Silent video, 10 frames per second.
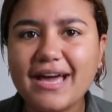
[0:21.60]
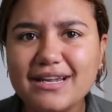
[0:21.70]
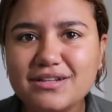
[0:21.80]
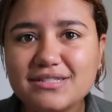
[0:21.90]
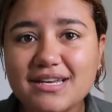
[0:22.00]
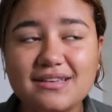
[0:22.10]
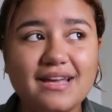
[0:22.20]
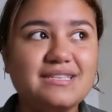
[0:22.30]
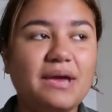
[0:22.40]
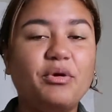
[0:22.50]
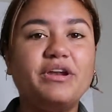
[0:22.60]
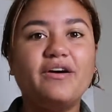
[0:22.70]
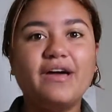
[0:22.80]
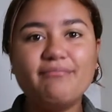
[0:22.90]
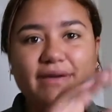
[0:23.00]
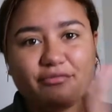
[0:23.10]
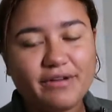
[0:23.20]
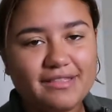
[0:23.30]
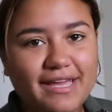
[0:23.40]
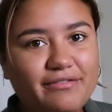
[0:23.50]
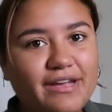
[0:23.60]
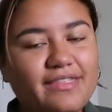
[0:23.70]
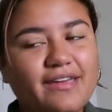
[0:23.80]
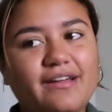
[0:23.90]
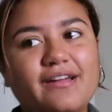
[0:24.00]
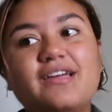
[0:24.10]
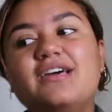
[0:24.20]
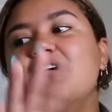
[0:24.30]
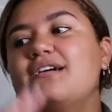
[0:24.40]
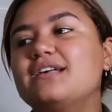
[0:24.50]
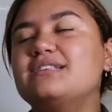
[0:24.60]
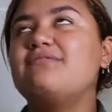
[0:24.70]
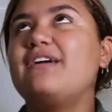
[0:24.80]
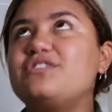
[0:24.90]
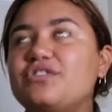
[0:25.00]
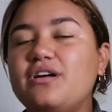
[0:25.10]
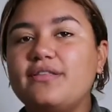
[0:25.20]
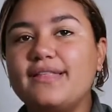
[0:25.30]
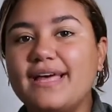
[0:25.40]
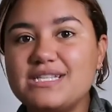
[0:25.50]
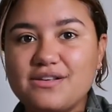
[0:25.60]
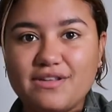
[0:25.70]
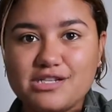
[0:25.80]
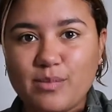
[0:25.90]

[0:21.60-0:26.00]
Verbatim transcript: kind of looks like nighttime right now. I have my ring light right there because if I turn on the lights of this